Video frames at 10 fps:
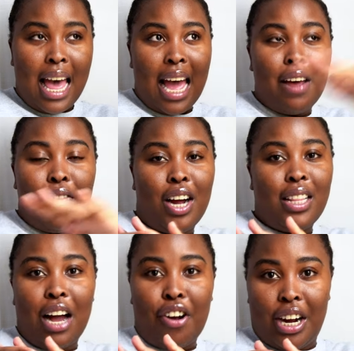And I've had
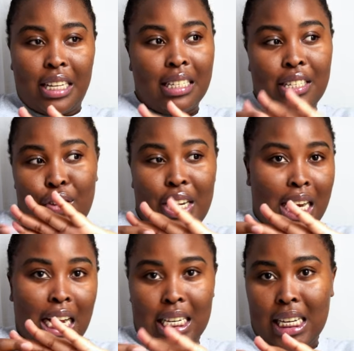that car since
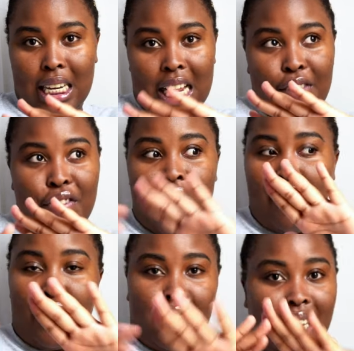2019, and I've
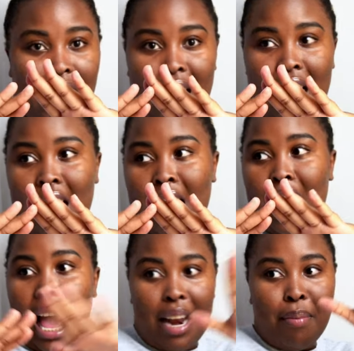never really
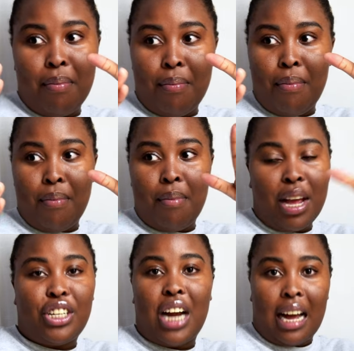had a
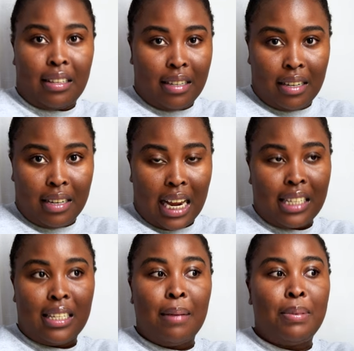major accident
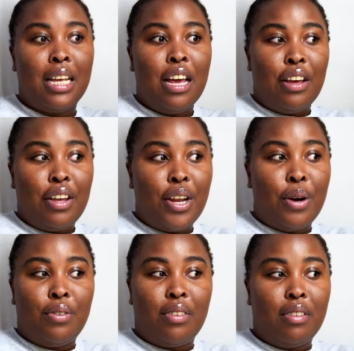except, you
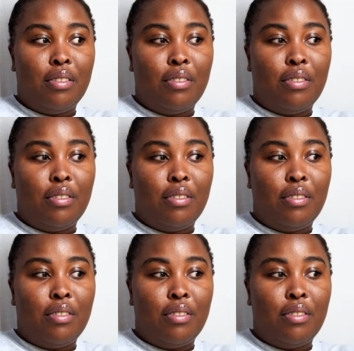know,